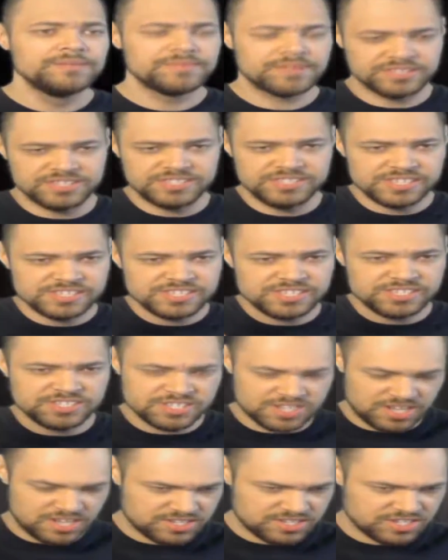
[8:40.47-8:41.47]
because he just
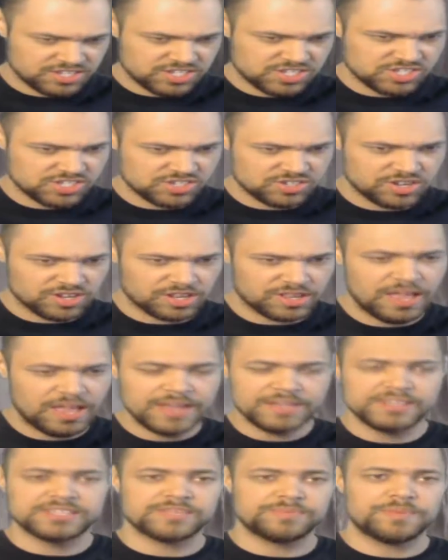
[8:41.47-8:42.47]
shows the
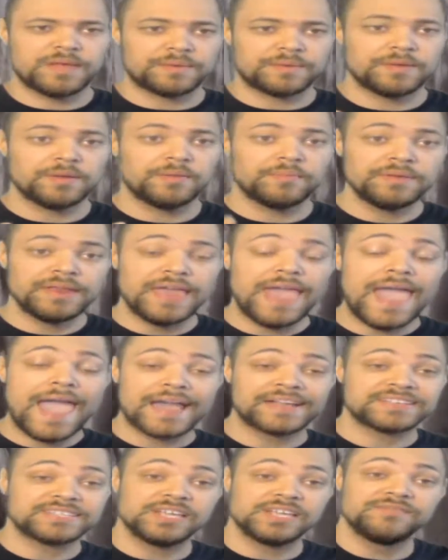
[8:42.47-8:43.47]
kindness of black people, but he
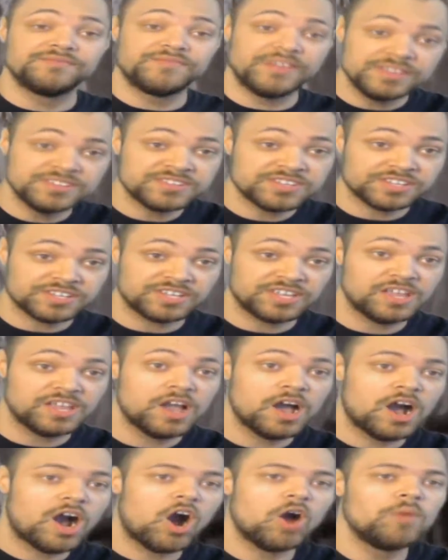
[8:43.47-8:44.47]
actually eventually
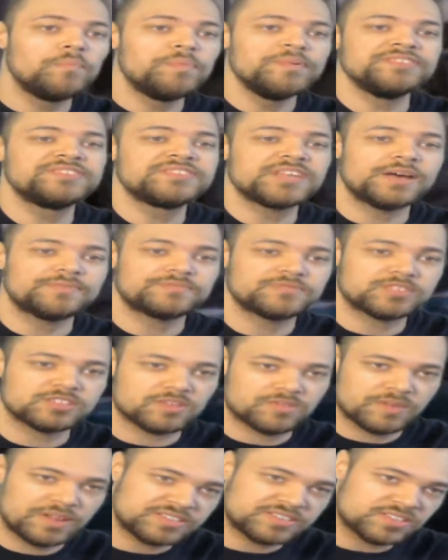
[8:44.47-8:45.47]
opens up to
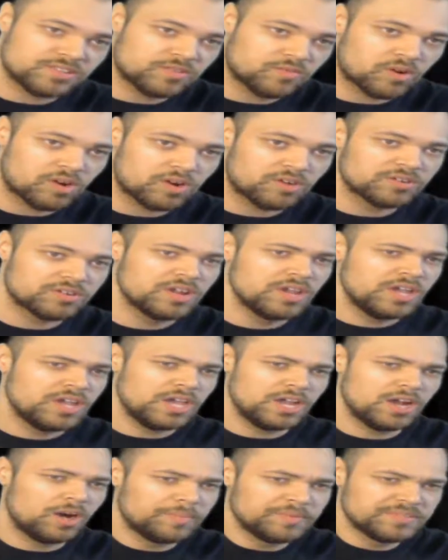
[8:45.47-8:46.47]
the rest of the world.
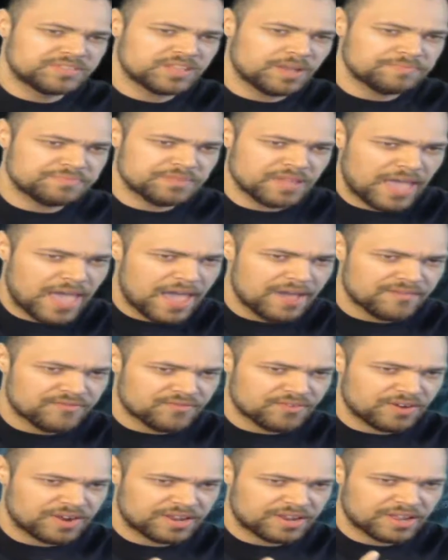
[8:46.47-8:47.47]
It opens up to
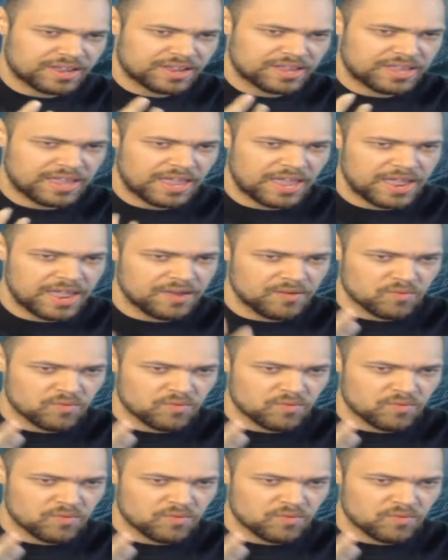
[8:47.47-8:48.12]
Everett K.